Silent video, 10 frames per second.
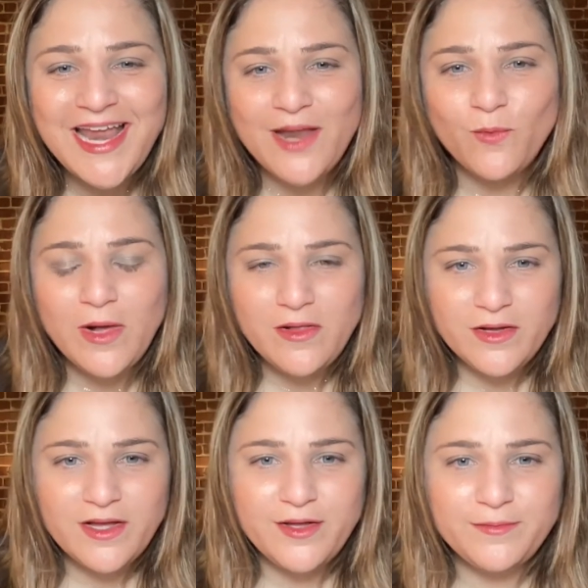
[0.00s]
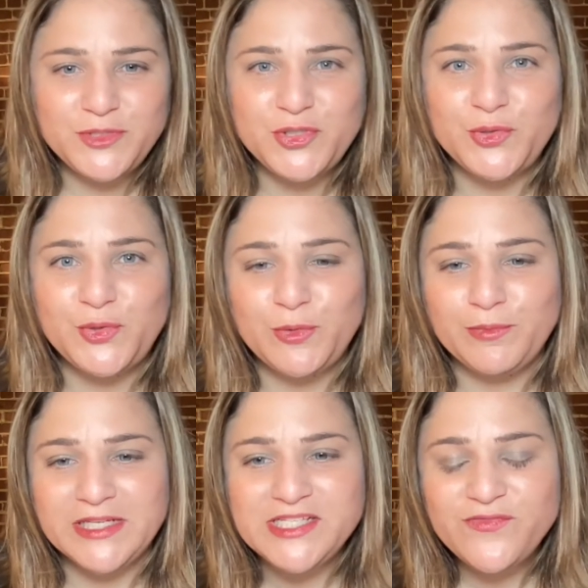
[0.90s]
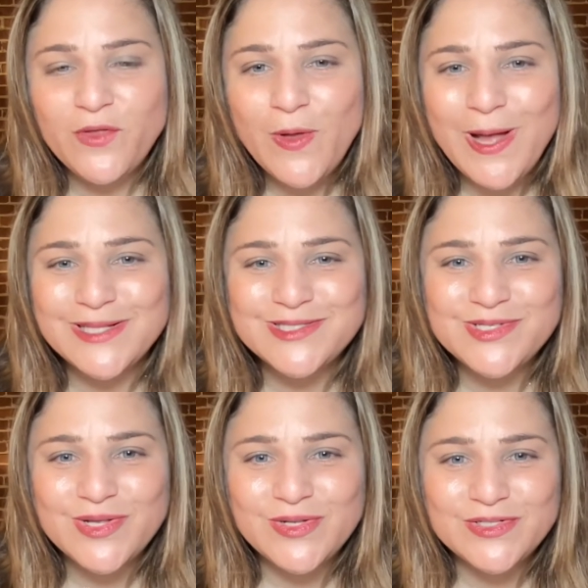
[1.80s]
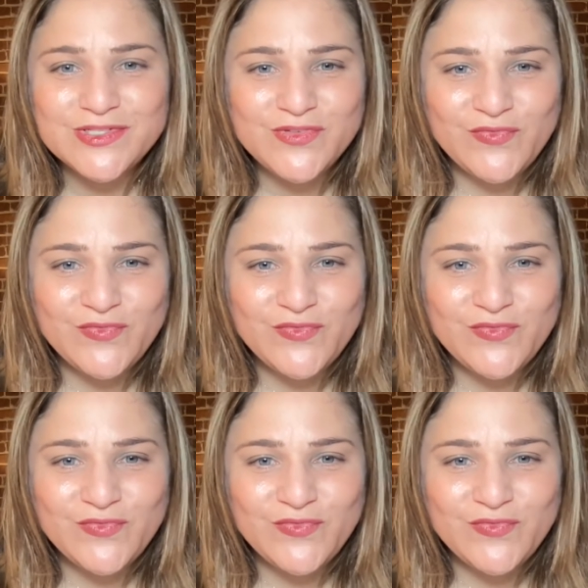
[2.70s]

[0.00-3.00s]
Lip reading: and welcome to Blissful Consults